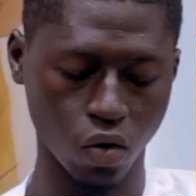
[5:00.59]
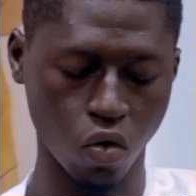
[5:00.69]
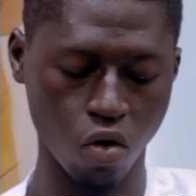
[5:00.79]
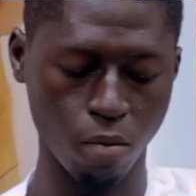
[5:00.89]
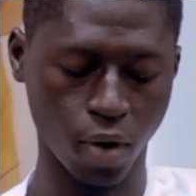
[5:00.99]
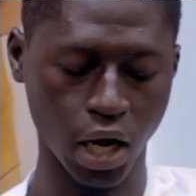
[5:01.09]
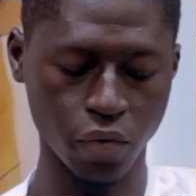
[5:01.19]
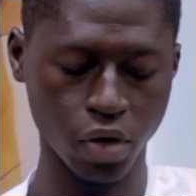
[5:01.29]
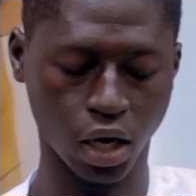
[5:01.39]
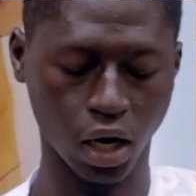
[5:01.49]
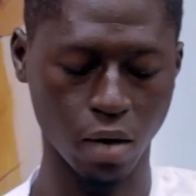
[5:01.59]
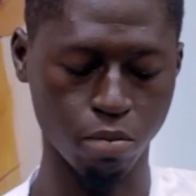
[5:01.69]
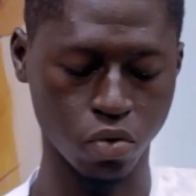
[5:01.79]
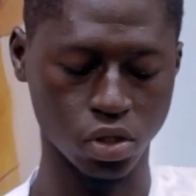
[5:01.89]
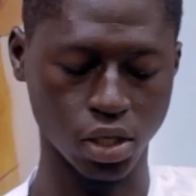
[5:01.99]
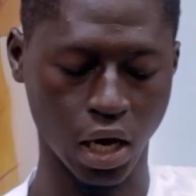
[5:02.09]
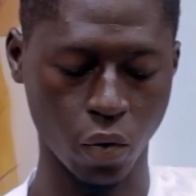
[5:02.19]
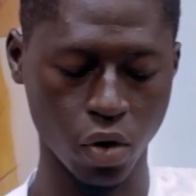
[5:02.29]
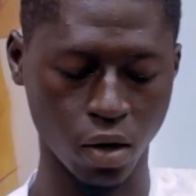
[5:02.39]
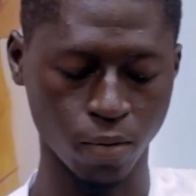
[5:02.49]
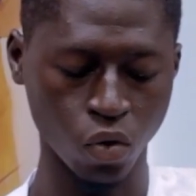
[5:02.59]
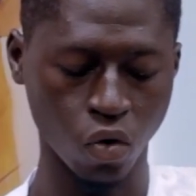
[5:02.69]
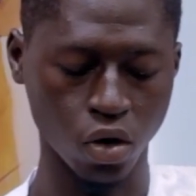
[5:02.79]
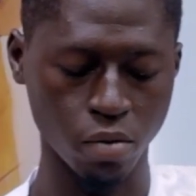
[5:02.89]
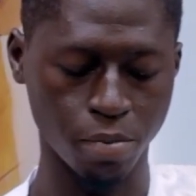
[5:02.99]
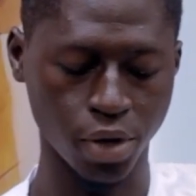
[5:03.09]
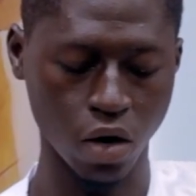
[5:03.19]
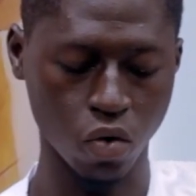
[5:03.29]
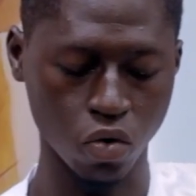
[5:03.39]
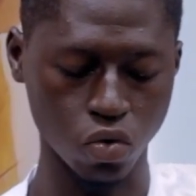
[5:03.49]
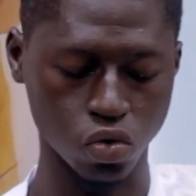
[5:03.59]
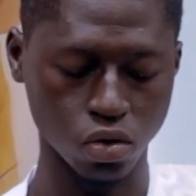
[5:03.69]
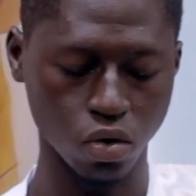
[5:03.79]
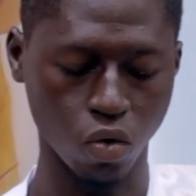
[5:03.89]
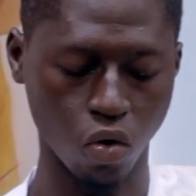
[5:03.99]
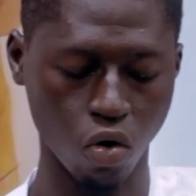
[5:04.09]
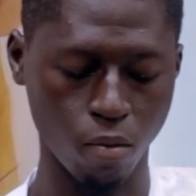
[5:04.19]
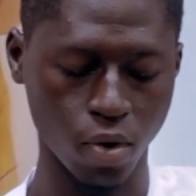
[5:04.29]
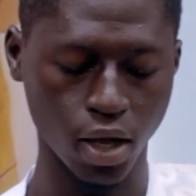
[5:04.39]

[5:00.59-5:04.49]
home, Camry Club Brugge away, Olympiacos home,